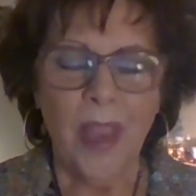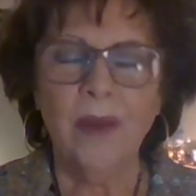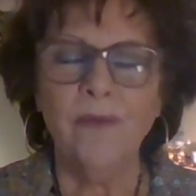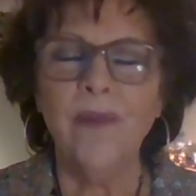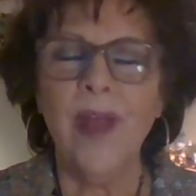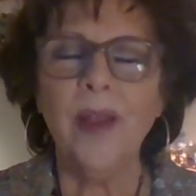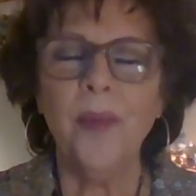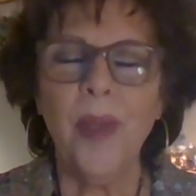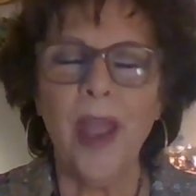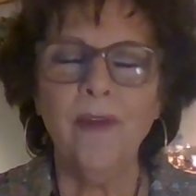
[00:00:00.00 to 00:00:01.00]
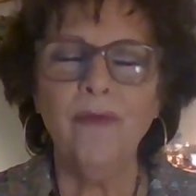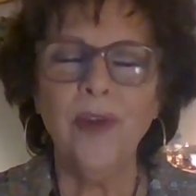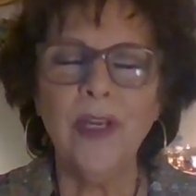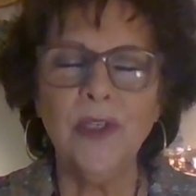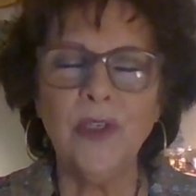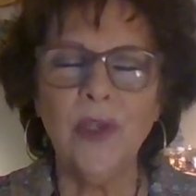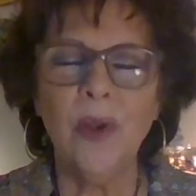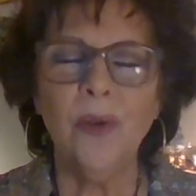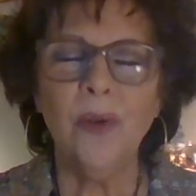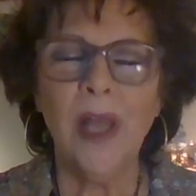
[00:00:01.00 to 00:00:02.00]
Envelop every
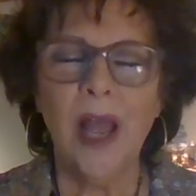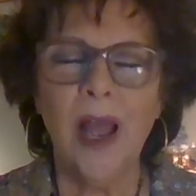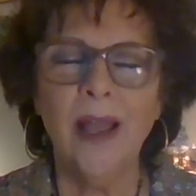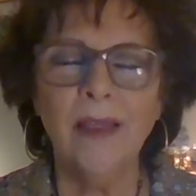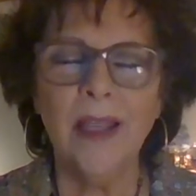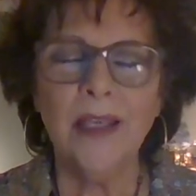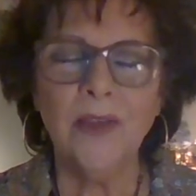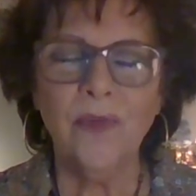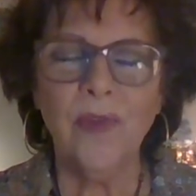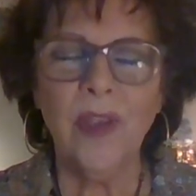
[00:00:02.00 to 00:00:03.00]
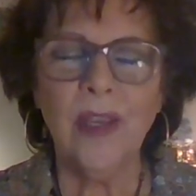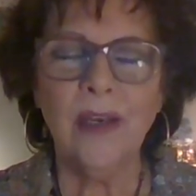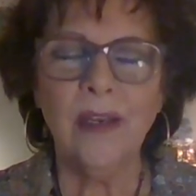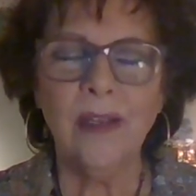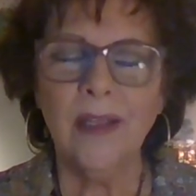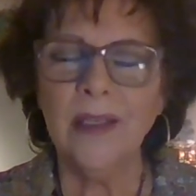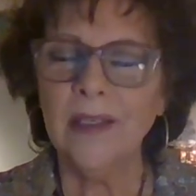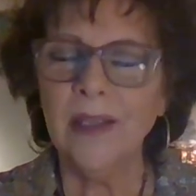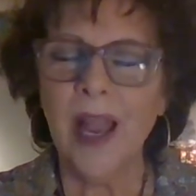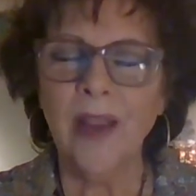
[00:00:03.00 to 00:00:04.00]
soul on this feed,
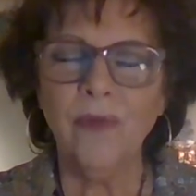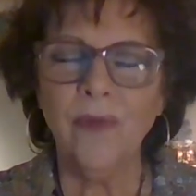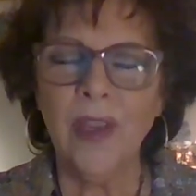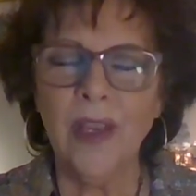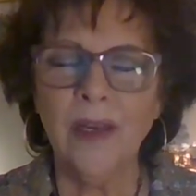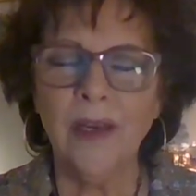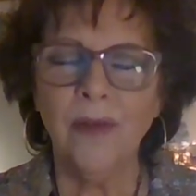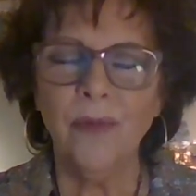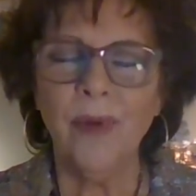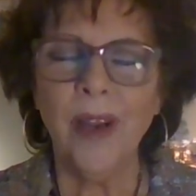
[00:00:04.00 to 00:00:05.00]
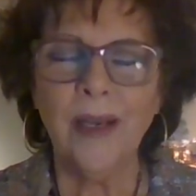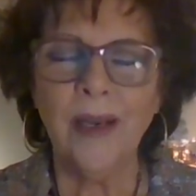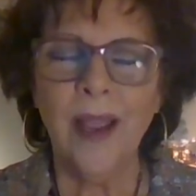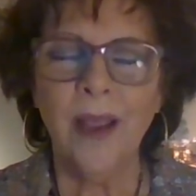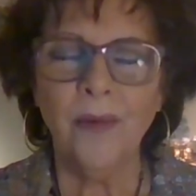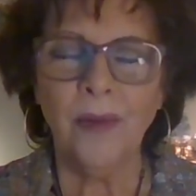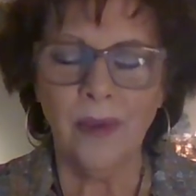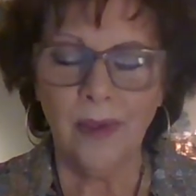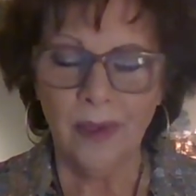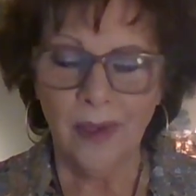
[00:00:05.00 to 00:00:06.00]
this live feed, right now,
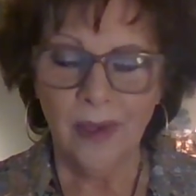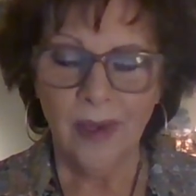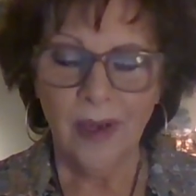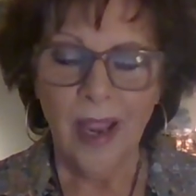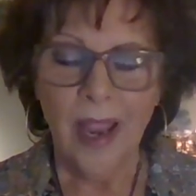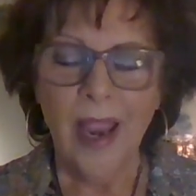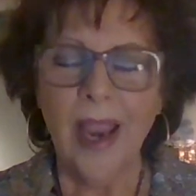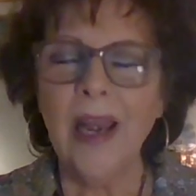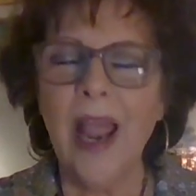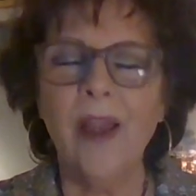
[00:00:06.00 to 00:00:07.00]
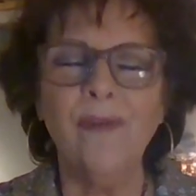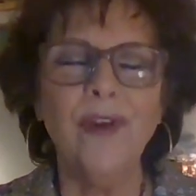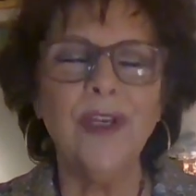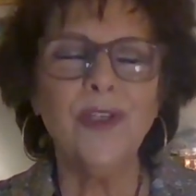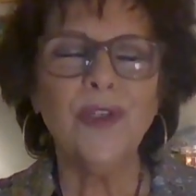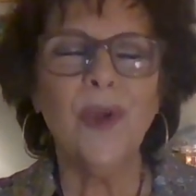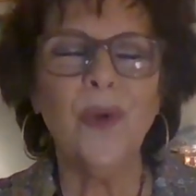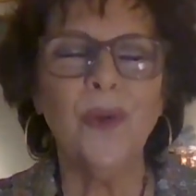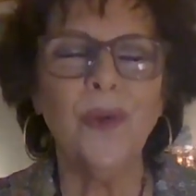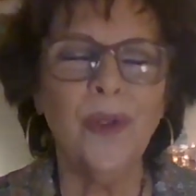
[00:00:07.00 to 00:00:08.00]
and every
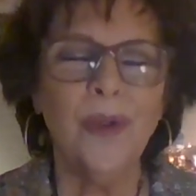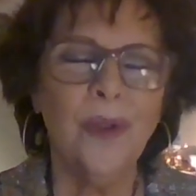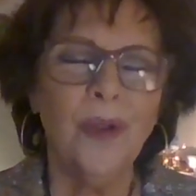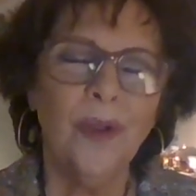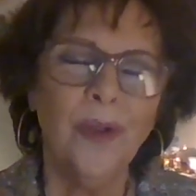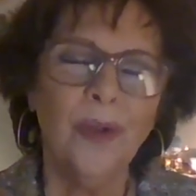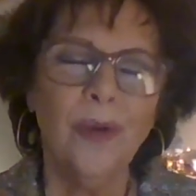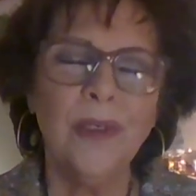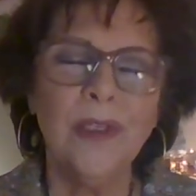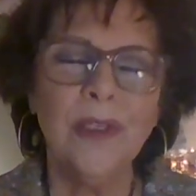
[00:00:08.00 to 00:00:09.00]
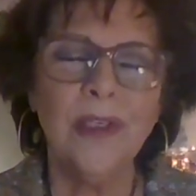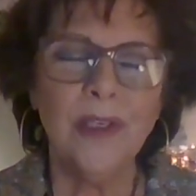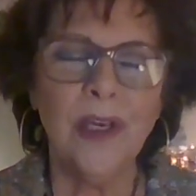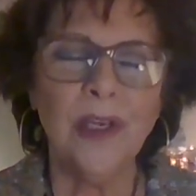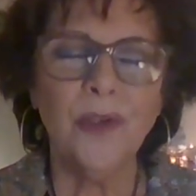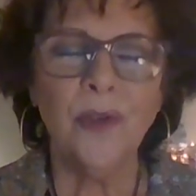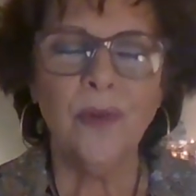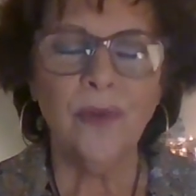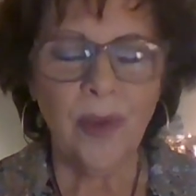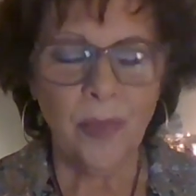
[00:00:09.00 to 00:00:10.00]
soul who is listening to
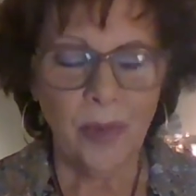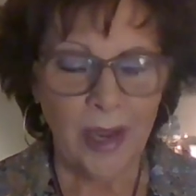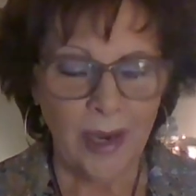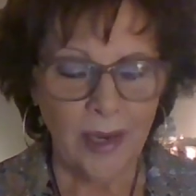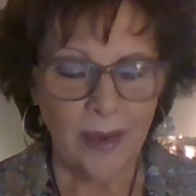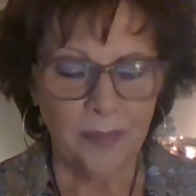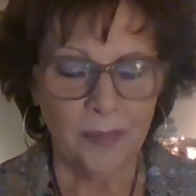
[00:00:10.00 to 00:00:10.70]
the replay.